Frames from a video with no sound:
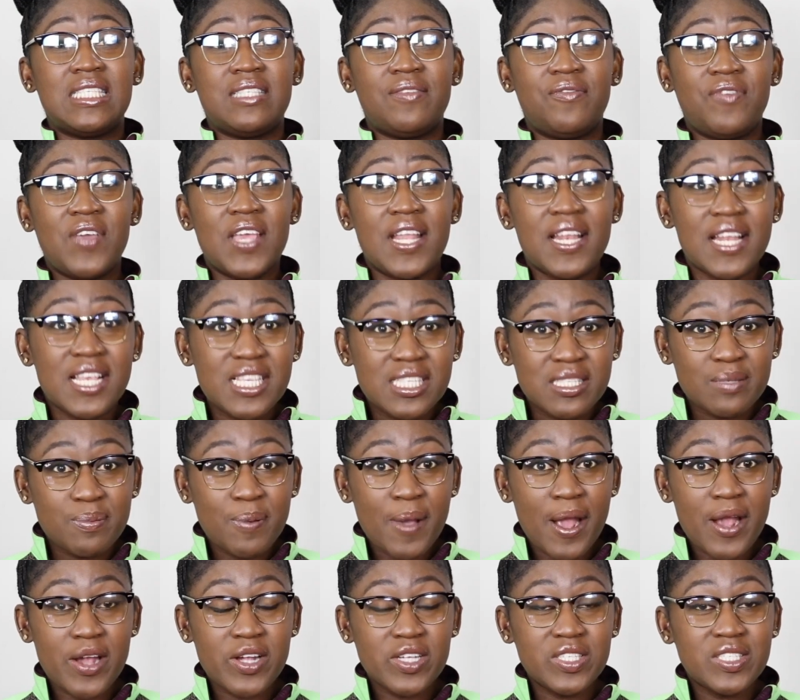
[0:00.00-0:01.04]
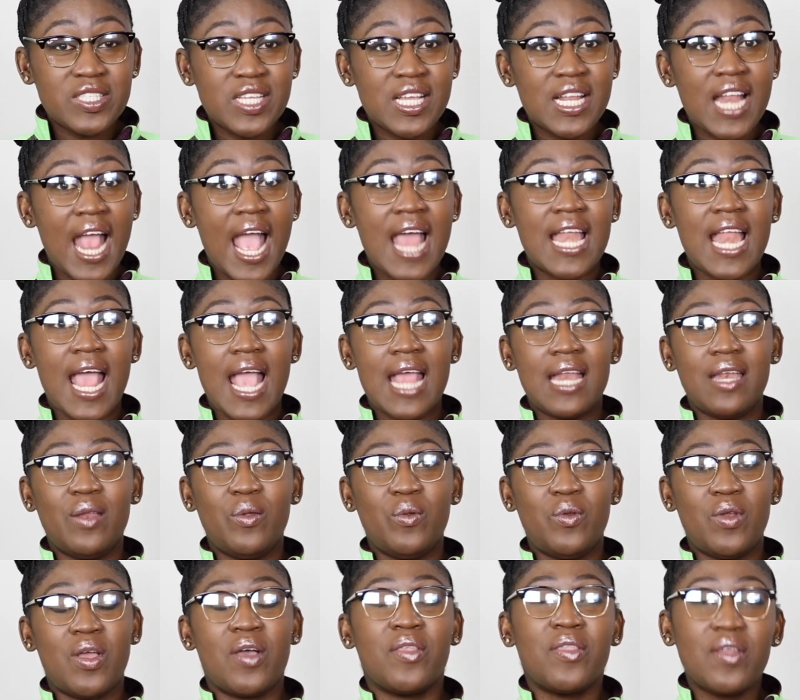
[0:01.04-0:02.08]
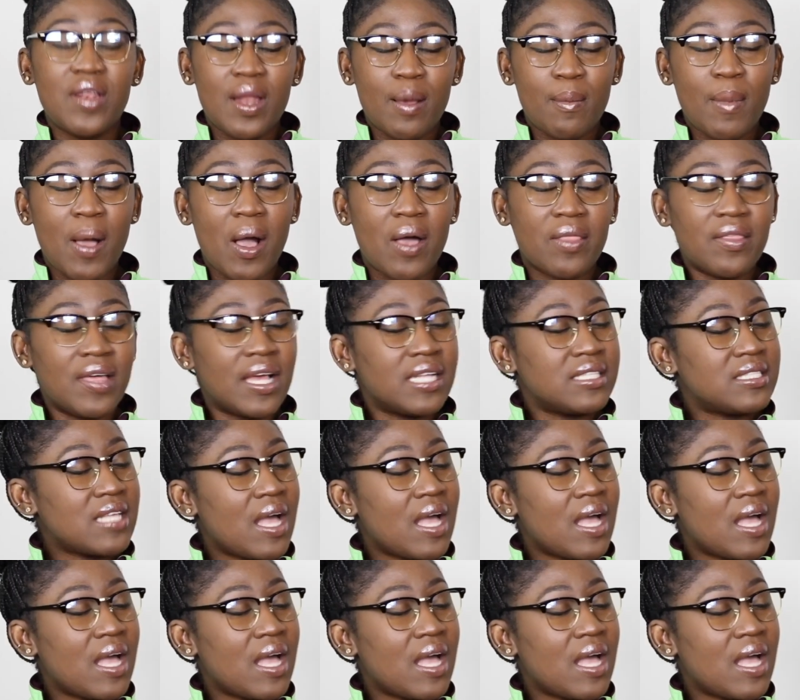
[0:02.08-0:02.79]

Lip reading: fitness person and I knew nothing about that.